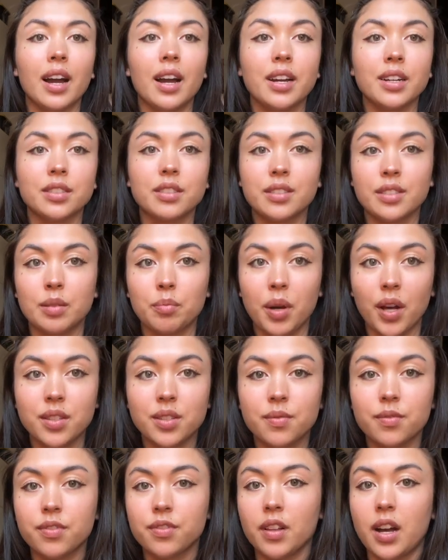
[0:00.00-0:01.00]
actually bought
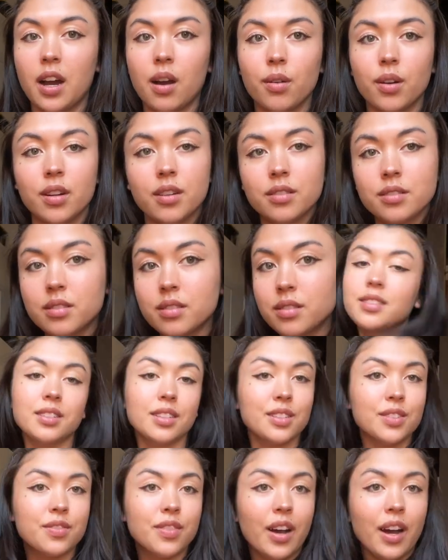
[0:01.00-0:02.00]
some flowers,
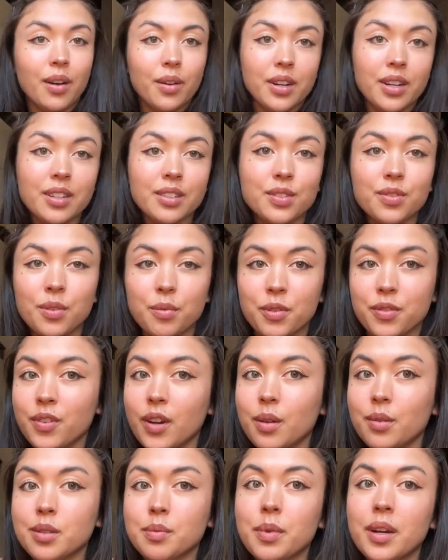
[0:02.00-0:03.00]
these flowers from the
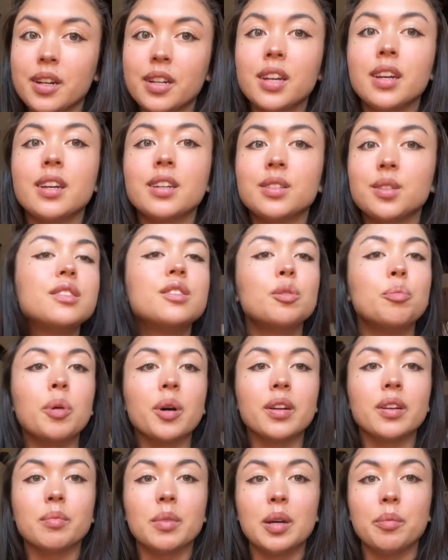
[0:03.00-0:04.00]
farmer's market to
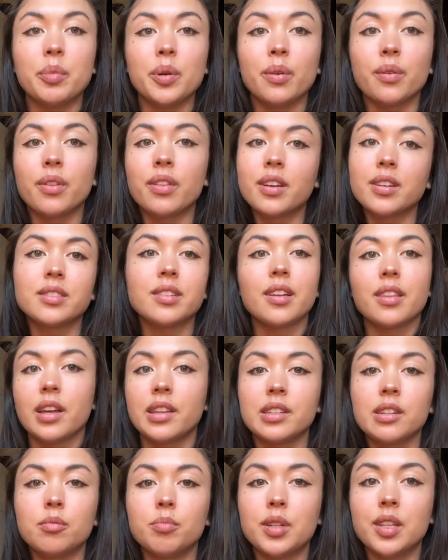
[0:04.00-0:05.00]
put in my booth because I thought
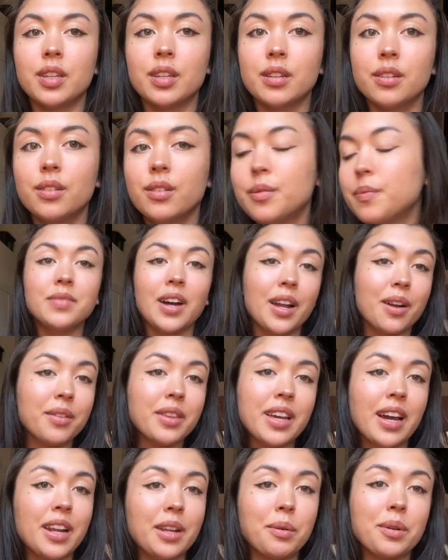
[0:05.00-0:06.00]
that would be cute. I don't
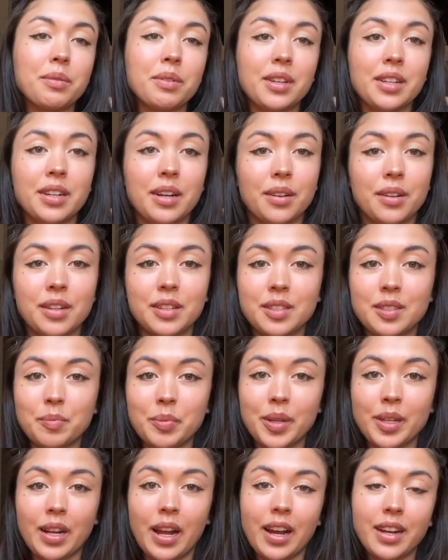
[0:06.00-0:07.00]
think anyone really noticed,
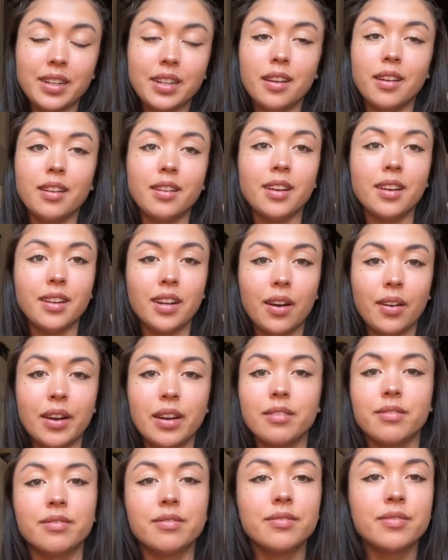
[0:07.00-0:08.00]
but I did and now I
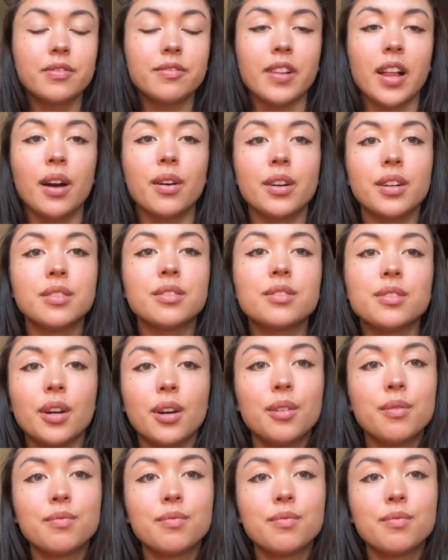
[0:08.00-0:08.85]
have flowers, so.